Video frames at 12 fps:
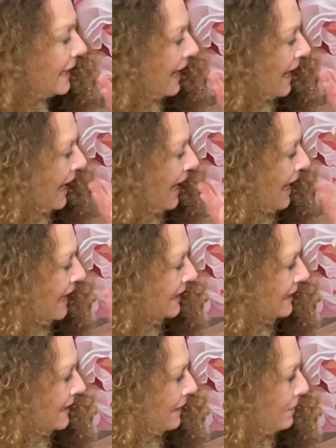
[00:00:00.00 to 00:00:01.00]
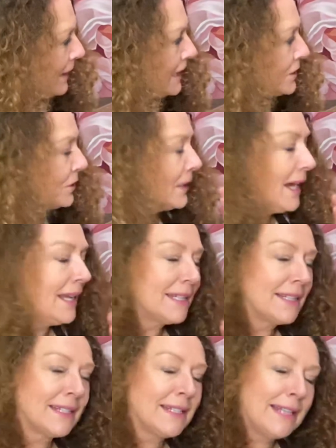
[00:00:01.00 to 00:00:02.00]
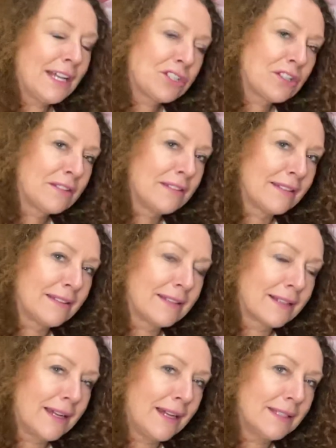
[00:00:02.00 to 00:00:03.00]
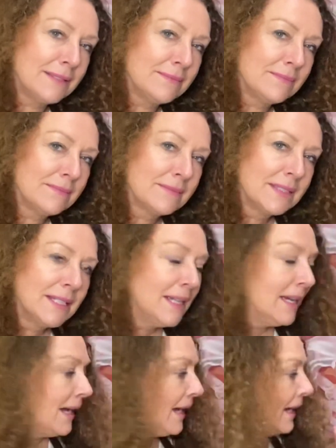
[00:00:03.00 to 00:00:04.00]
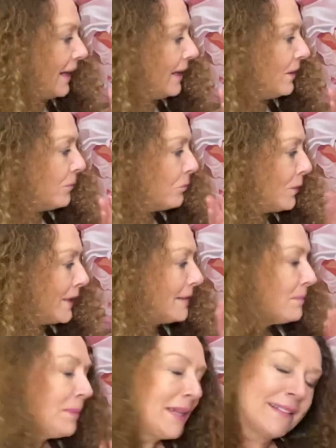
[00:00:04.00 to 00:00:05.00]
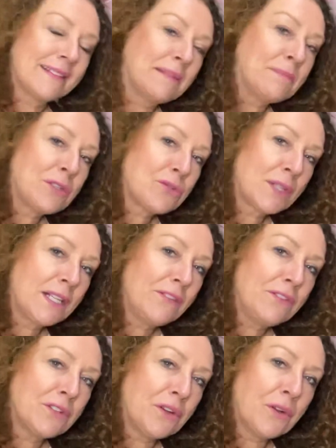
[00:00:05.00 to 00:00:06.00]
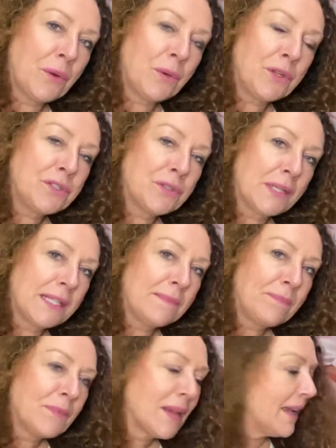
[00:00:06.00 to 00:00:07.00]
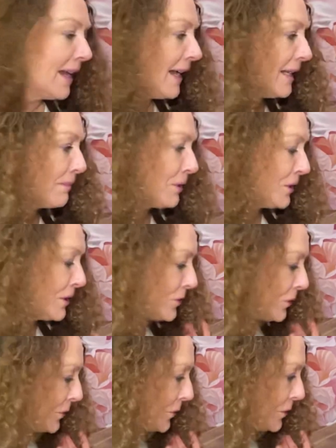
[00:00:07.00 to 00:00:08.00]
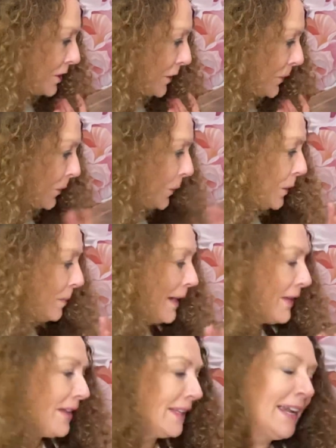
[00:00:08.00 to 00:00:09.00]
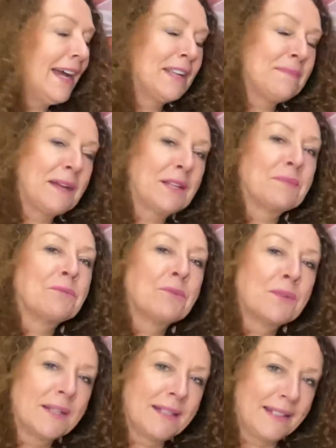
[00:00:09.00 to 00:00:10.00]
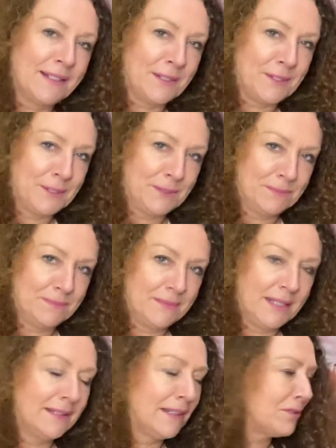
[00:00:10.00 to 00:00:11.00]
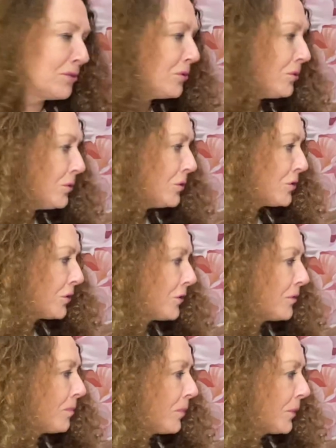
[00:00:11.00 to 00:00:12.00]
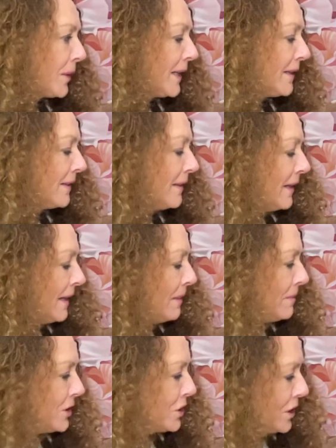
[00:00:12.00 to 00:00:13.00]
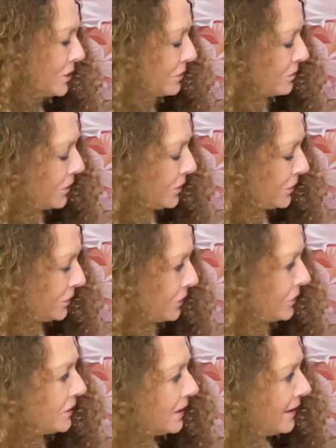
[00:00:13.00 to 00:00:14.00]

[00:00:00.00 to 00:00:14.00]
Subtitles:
how to get that paint on, how to get the lusciousness in the color. Reds and pinks can be tricky if you don't know what you're doing. And I'm going to tell you all about that and how to make them really glow in this gorgeous spring magenta rose